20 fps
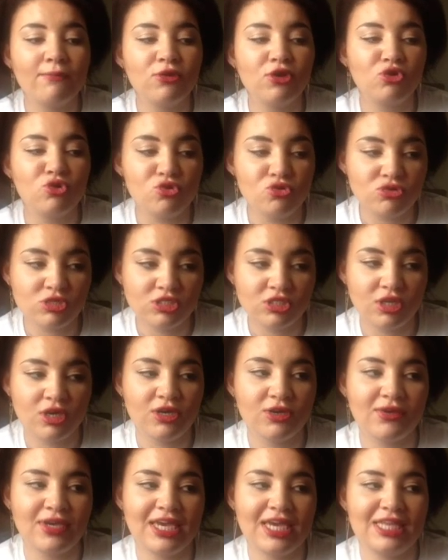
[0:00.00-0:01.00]
Also
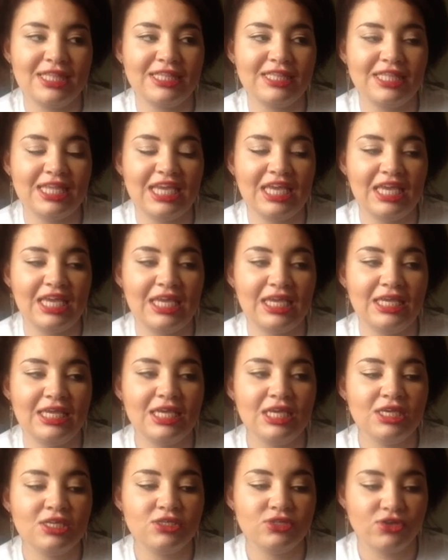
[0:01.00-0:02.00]
in the
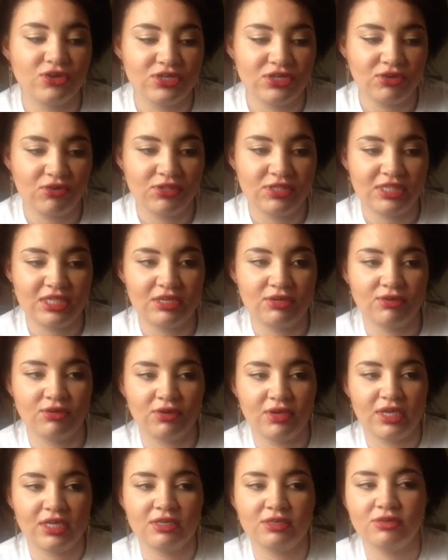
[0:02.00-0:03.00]

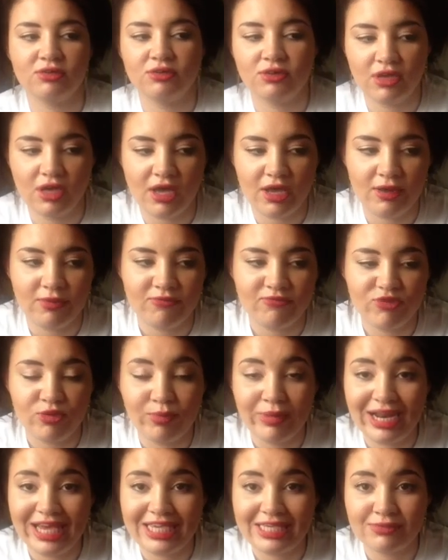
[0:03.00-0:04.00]
$9.99
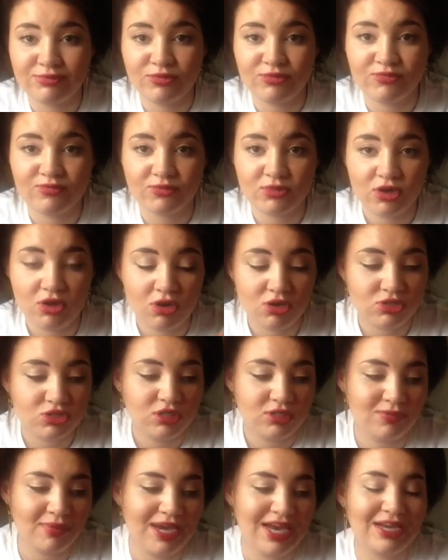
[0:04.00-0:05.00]
replacement
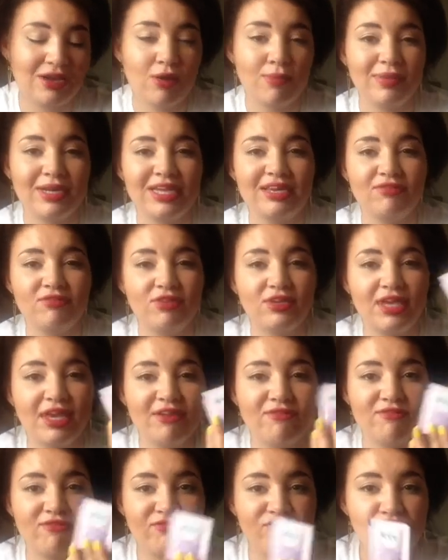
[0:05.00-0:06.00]
cartridge pack, I believe you
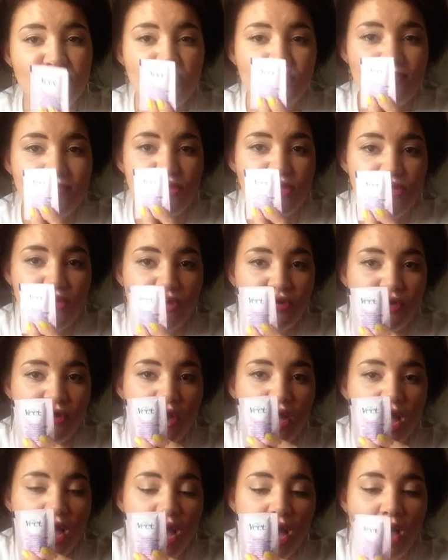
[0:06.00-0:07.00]
get 4 more
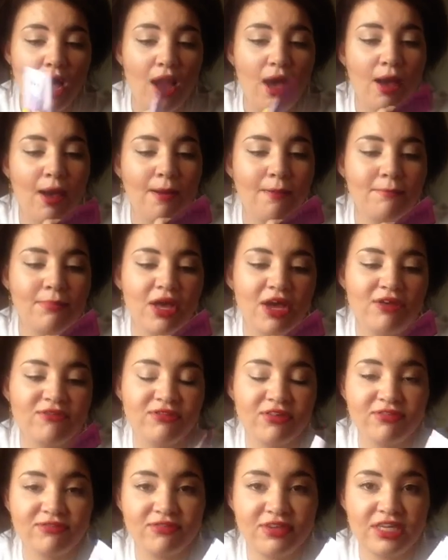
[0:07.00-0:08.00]

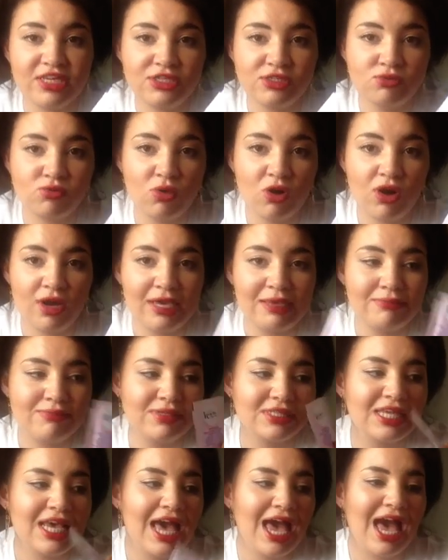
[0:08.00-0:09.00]
Perfect Finish
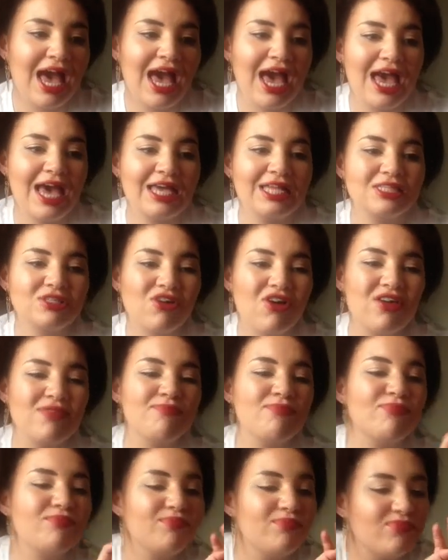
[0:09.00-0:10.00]
wipes, and I
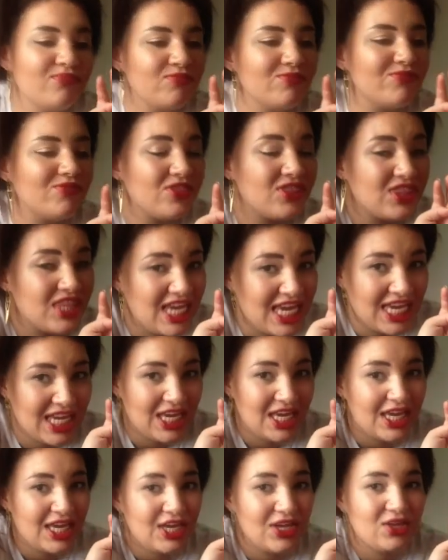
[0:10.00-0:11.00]

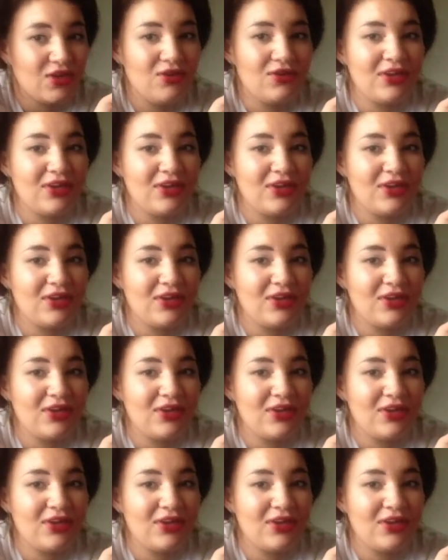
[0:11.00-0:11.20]
think you